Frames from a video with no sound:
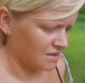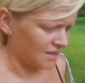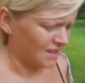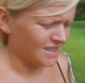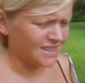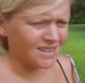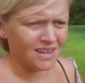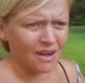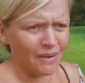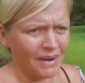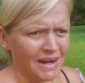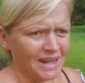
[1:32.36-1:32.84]
I
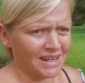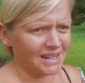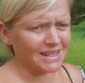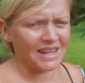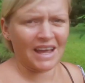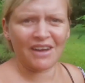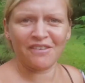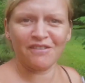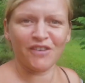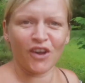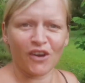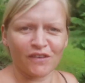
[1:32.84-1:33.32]
don't know, like I
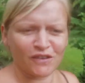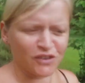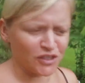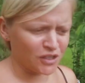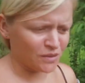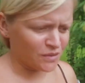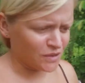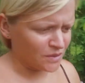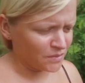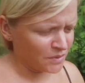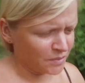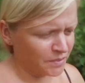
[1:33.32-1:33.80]
get involved in
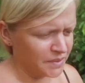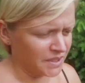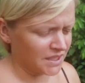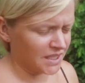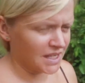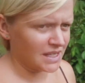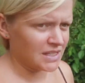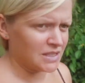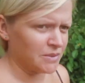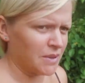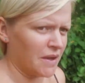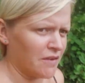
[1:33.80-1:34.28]
doing something with the
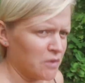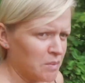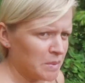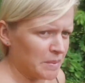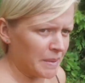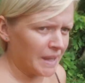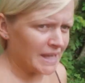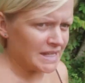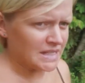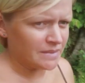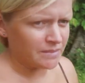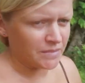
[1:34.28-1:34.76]
kids or whatever. We
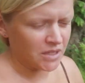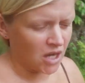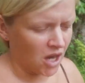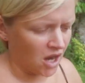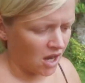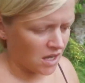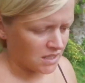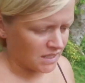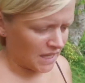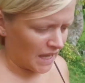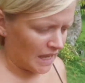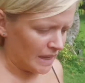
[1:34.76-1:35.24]
played some
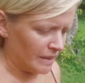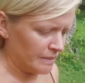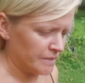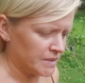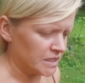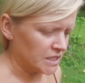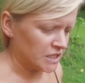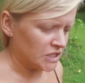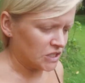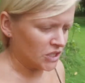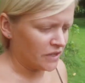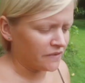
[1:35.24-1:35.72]
card games
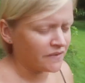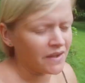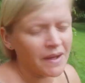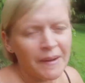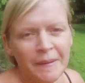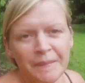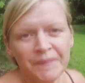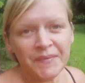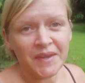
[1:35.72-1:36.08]
and stuff.